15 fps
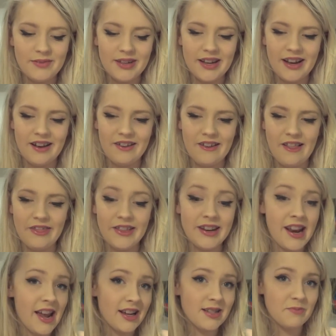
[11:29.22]
Now the
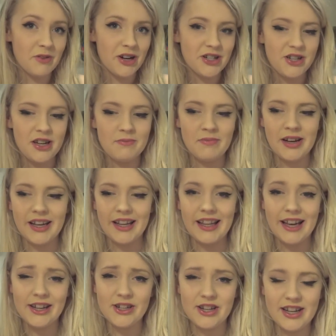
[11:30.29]
next brush in my
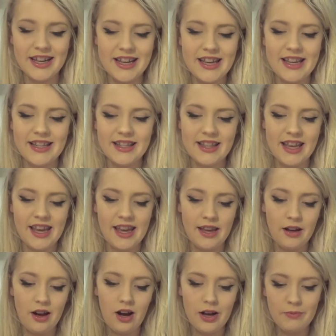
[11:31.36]
collection is
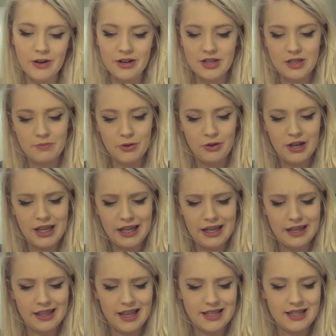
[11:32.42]
the Eyebrow
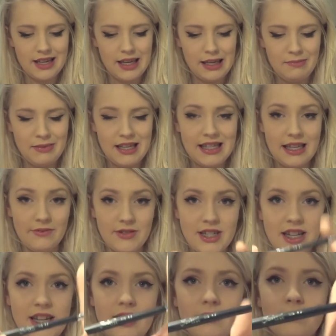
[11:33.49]
Spoolie, and that's
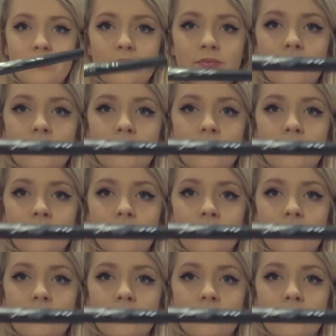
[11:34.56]
EB17,